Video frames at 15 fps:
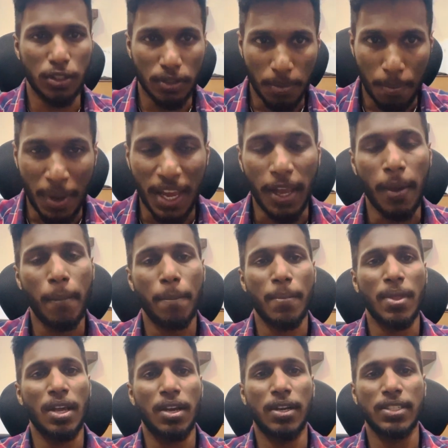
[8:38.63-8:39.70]
May,
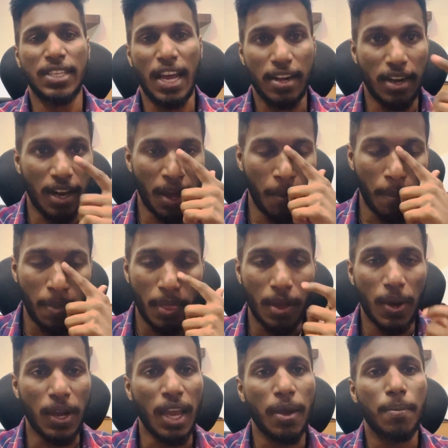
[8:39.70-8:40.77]
Saturday.
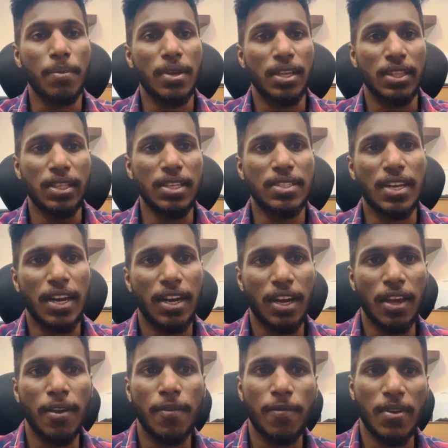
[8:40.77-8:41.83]
Okay, this
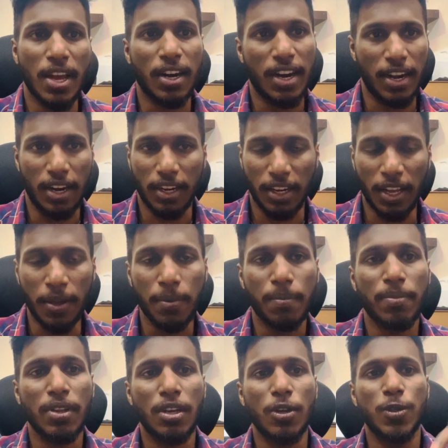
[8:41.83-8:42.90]
Saturday we are conducting.
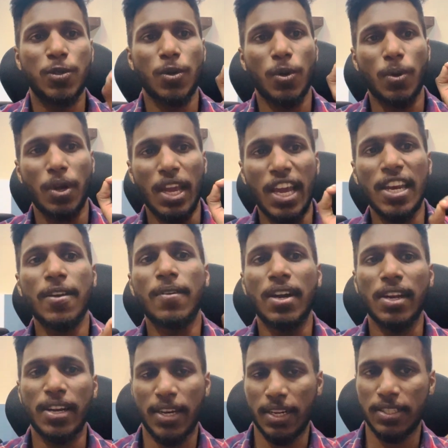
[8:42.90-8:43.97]
So anyone
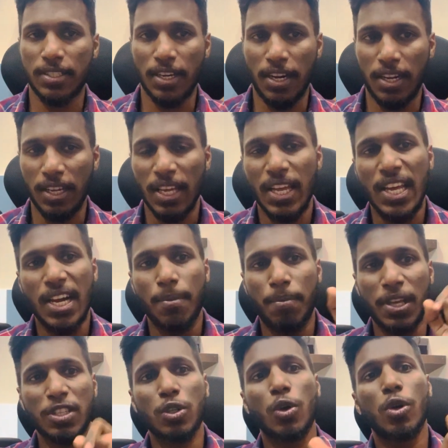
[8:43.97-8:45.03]
interested,
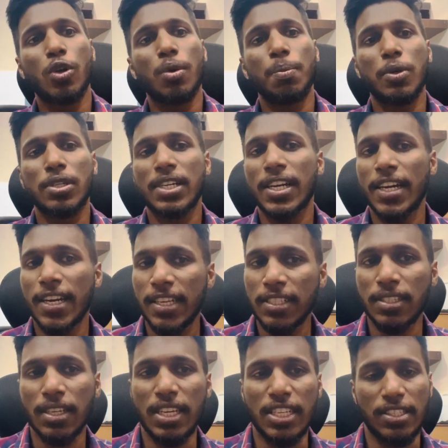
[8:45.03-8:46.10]
please go to Busch Learning's
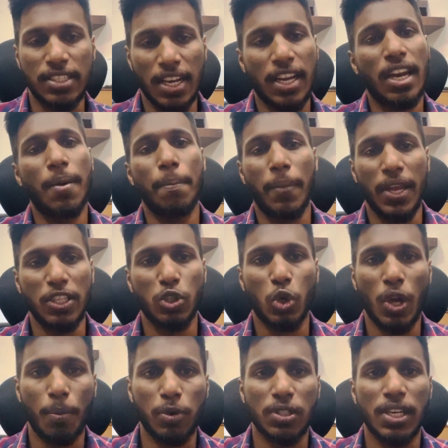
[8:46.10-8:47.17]
Instagram page.
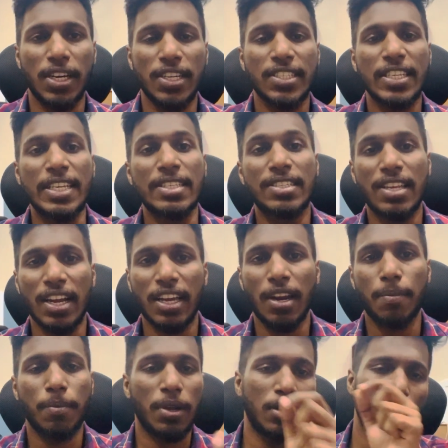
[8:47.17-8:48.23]
Okay, Busch Learning's
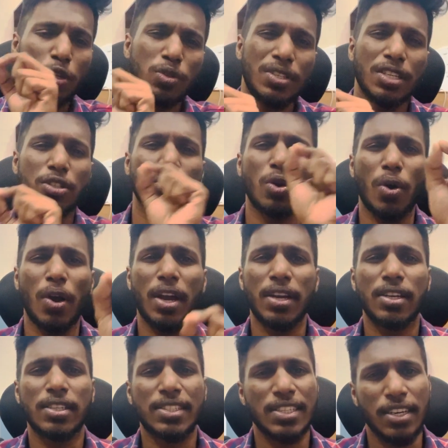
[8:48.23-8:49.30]
Instagram page, you just go and
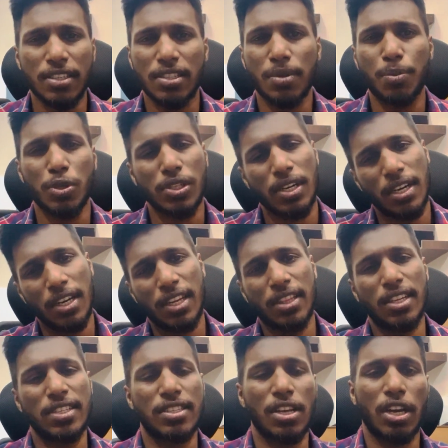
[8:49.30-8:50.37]
search Busch Learning in
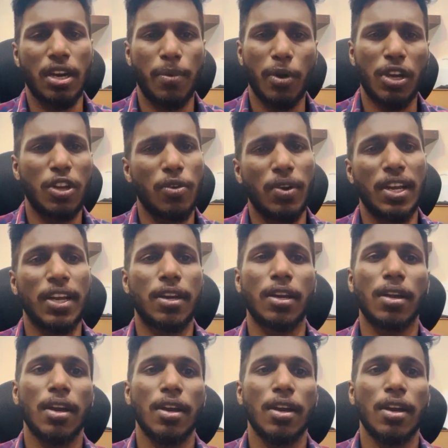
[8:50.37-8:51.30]
the Instagram. Okay, you will get it.